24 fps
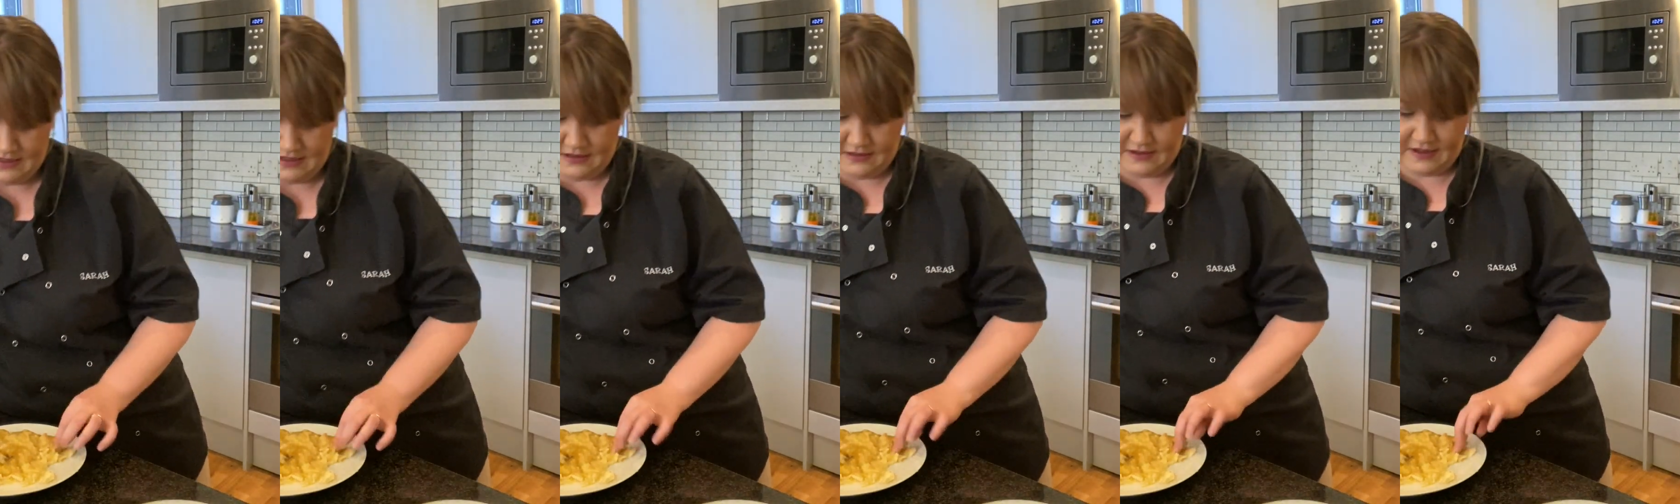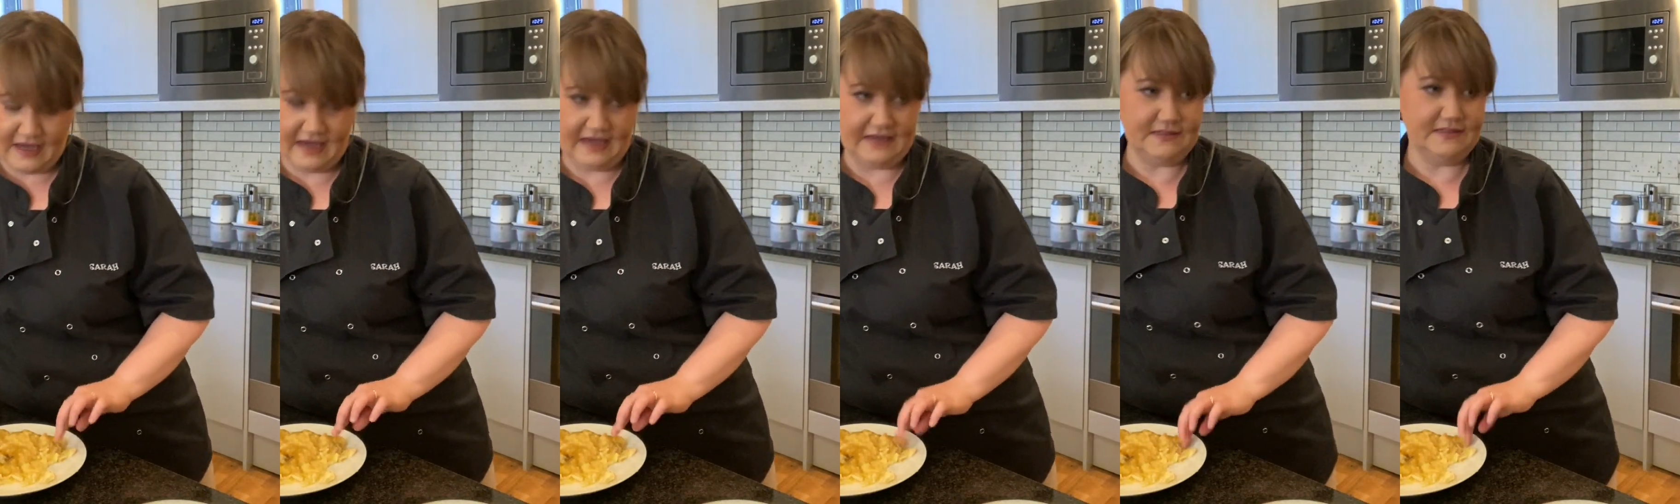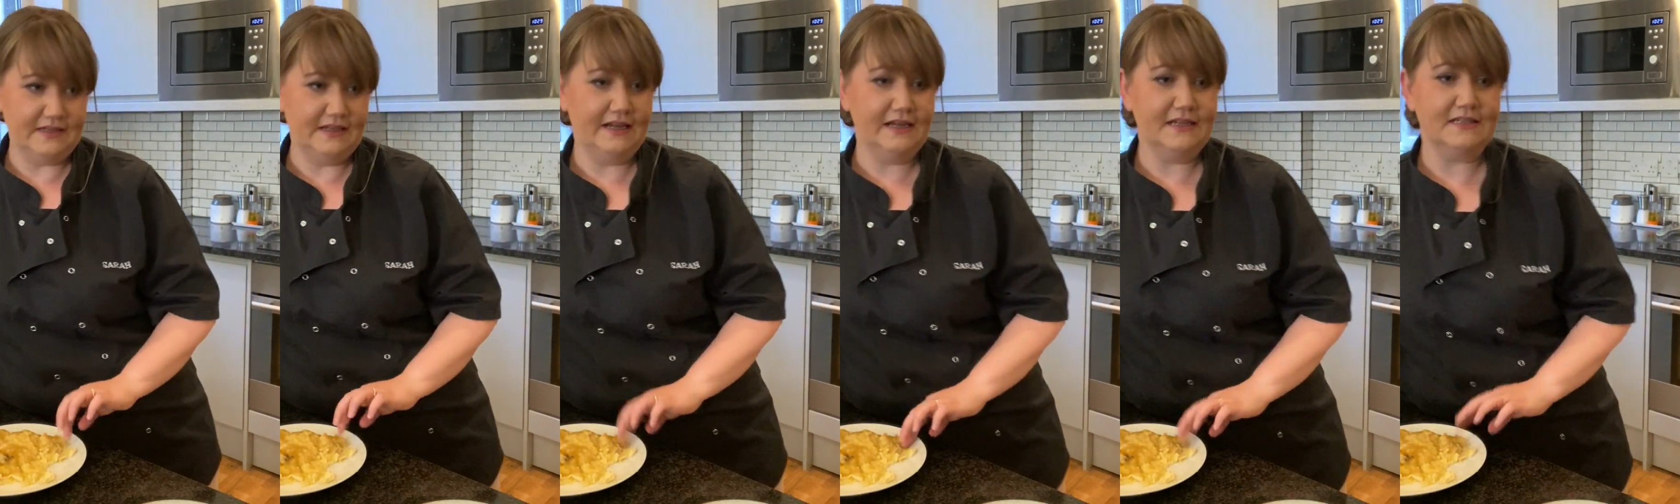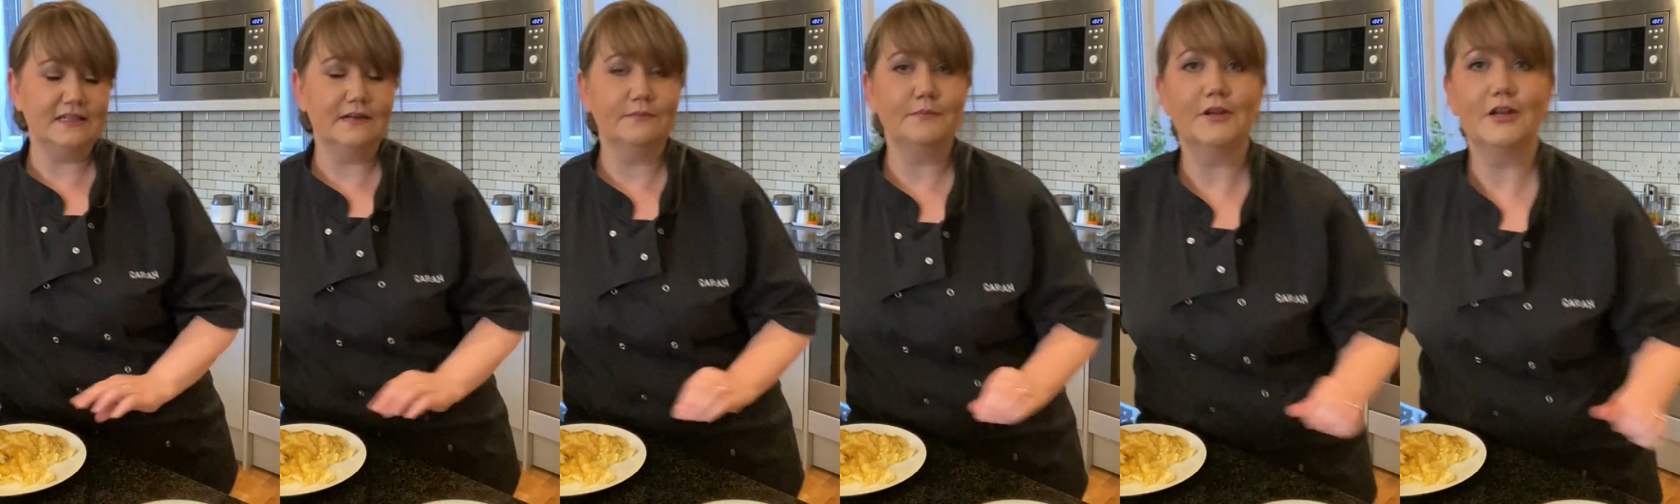Okay, so
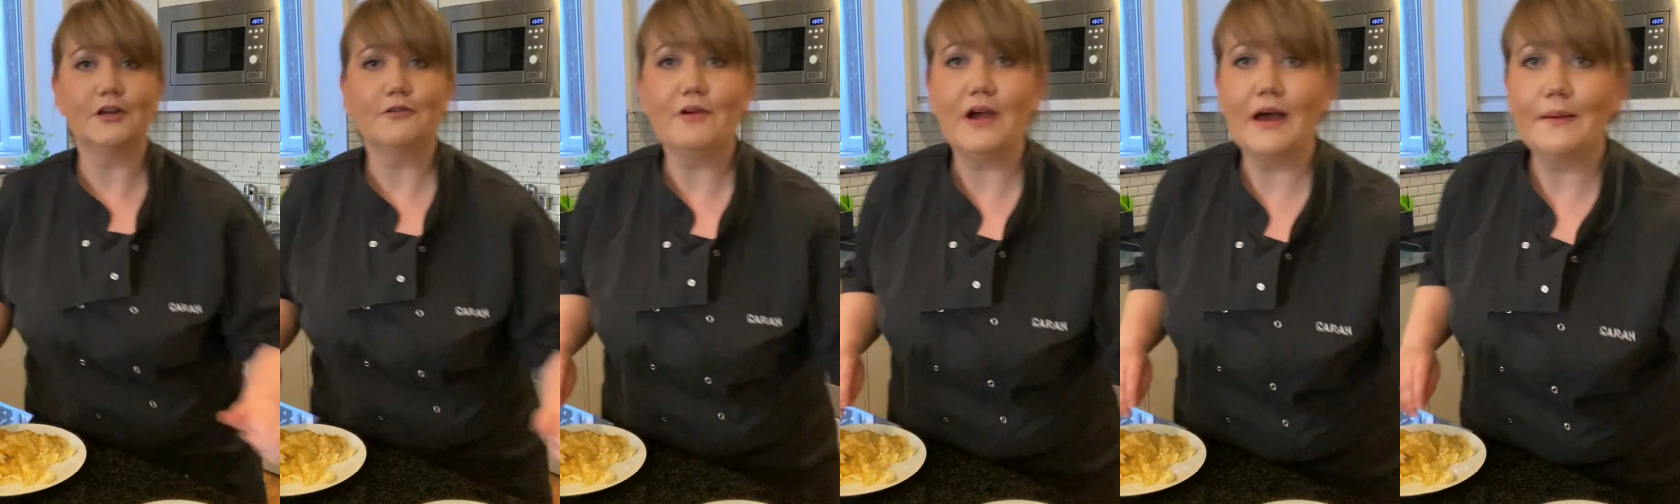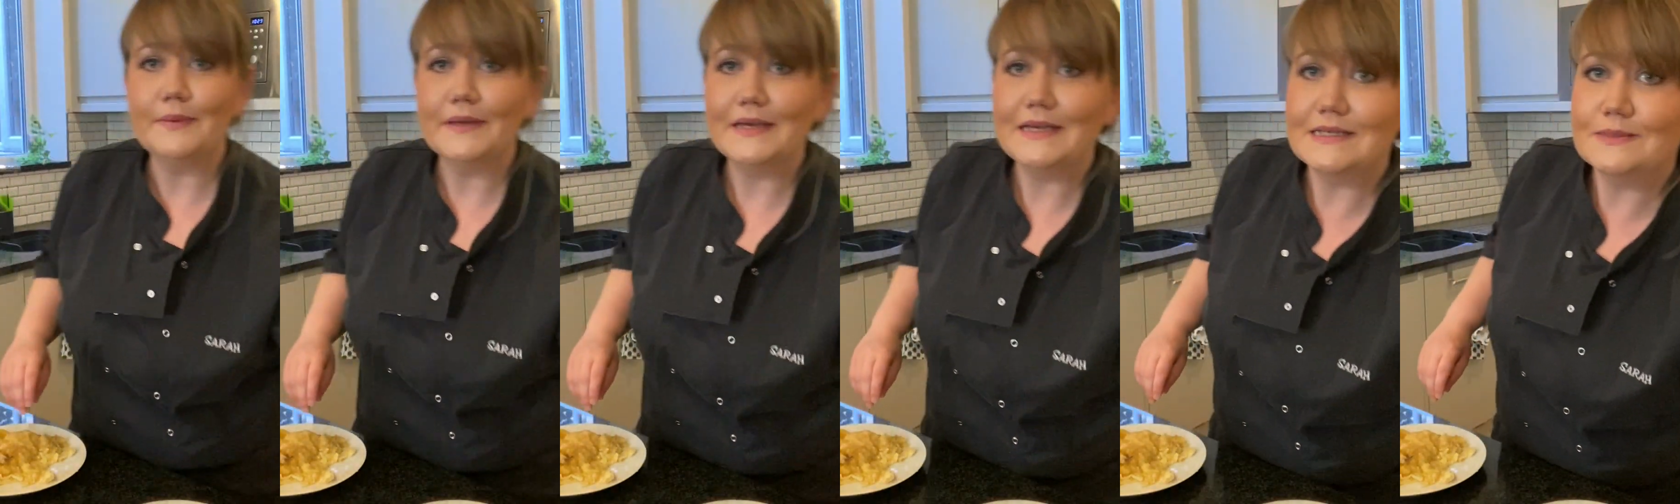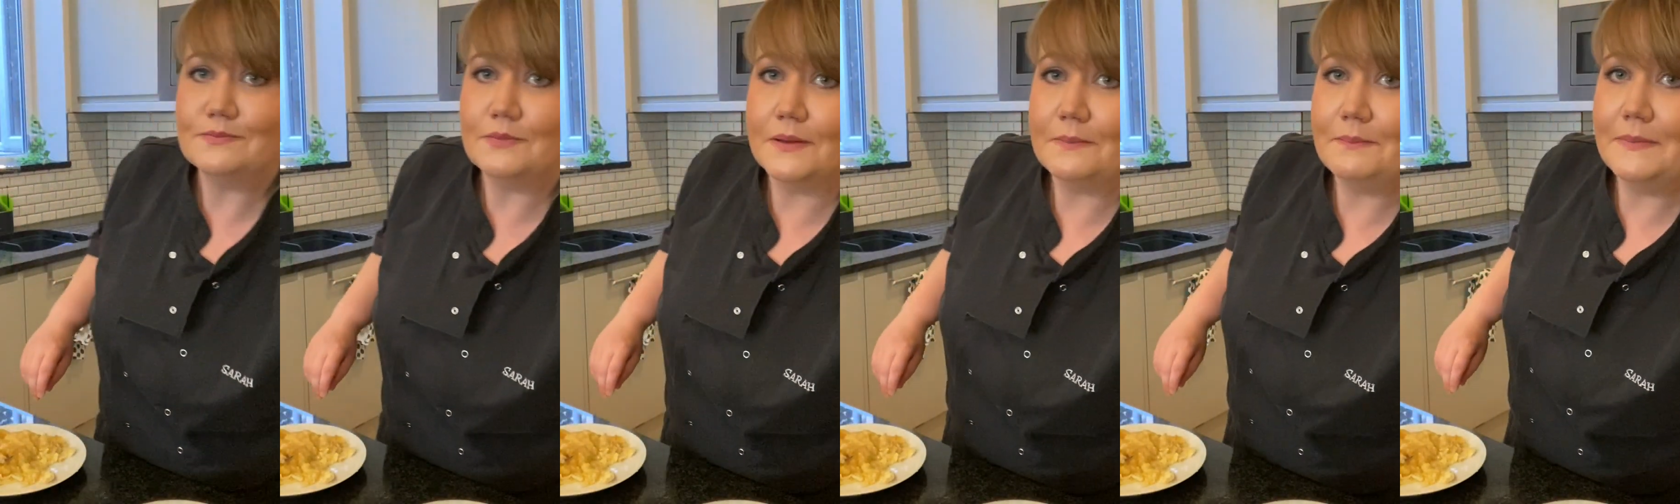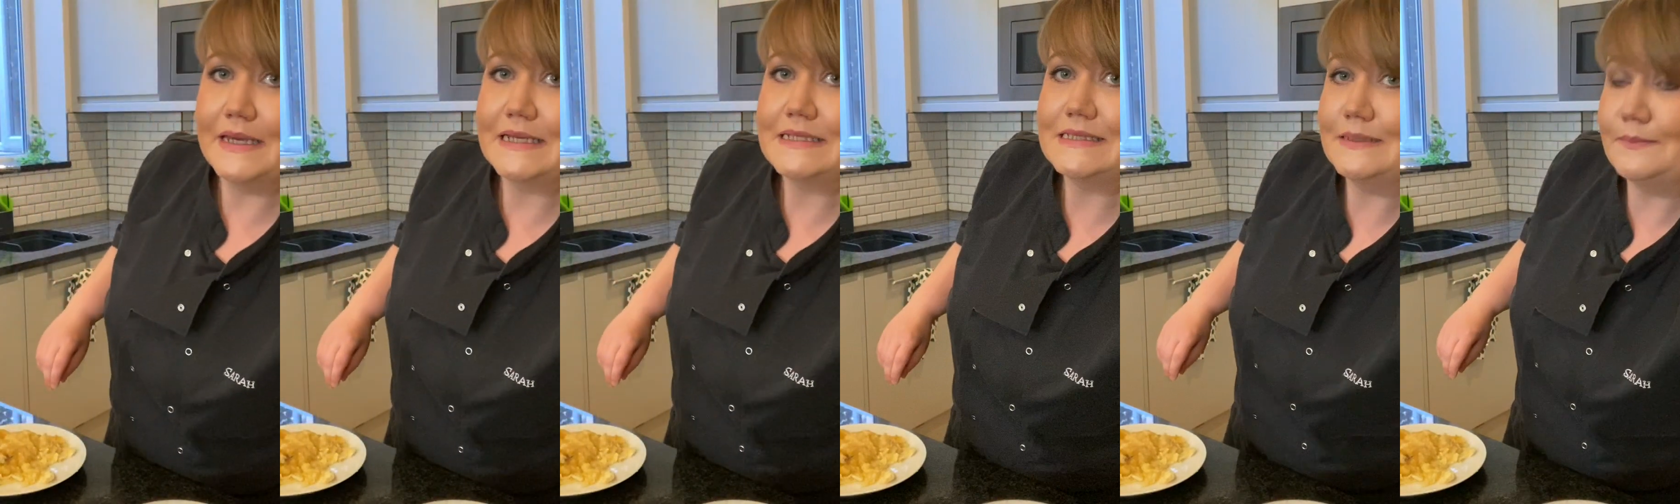next thing I'm going to grab is my
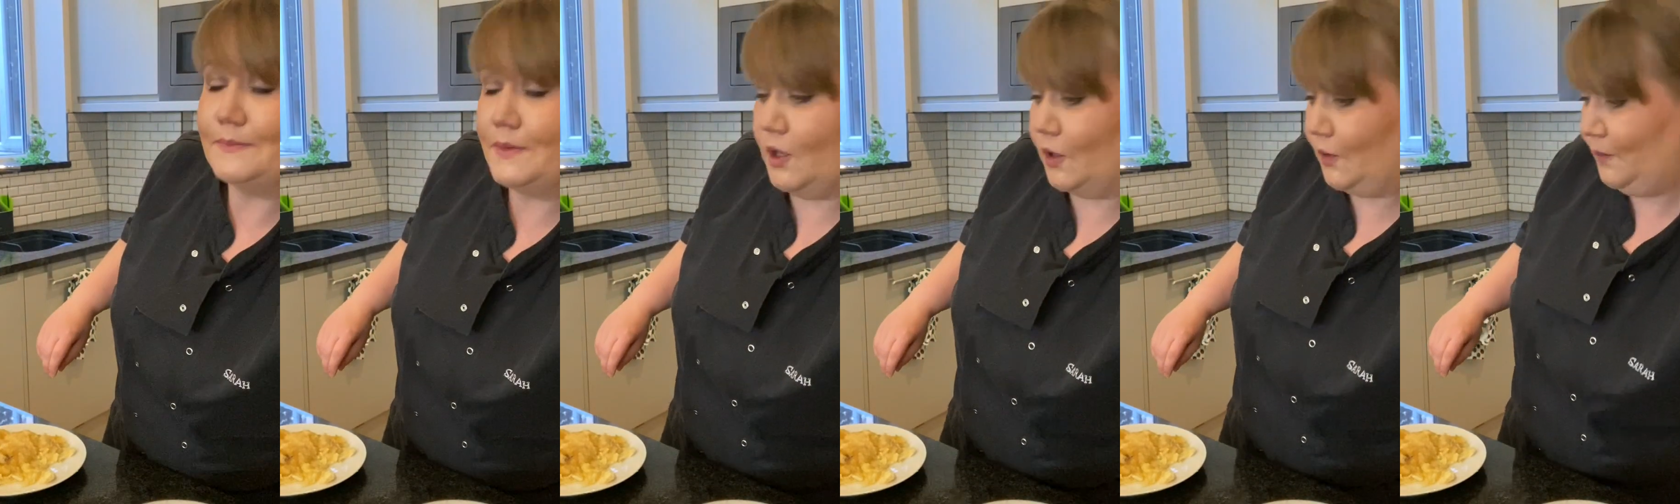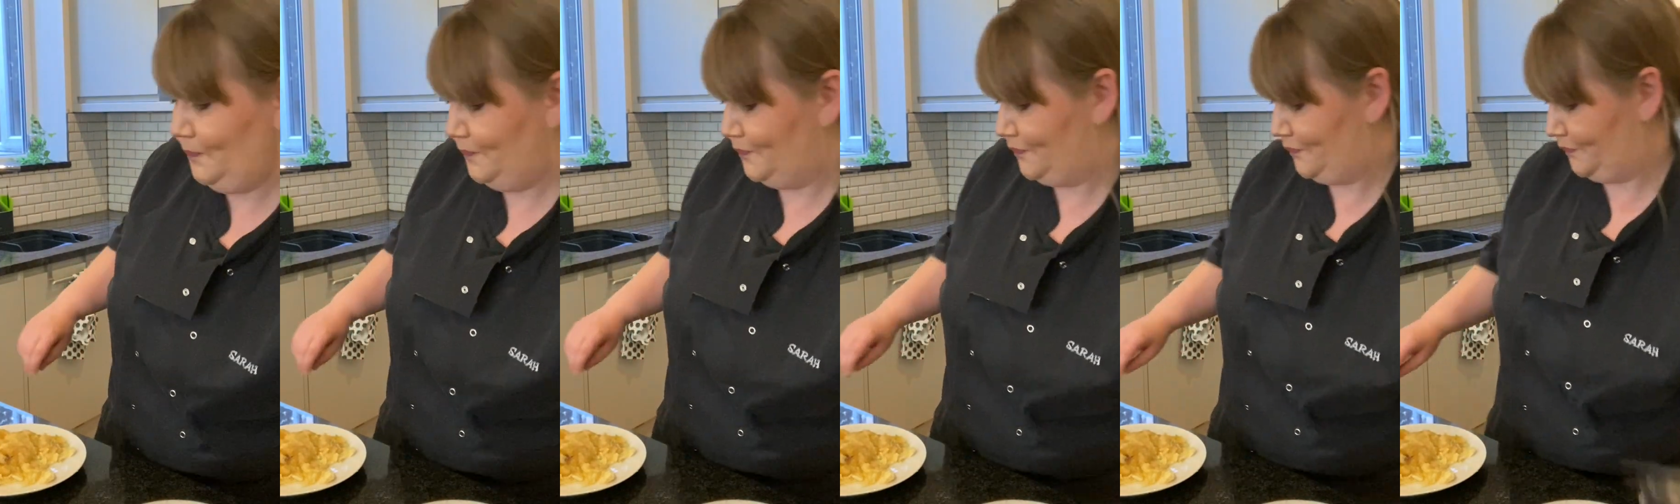mixing bowl.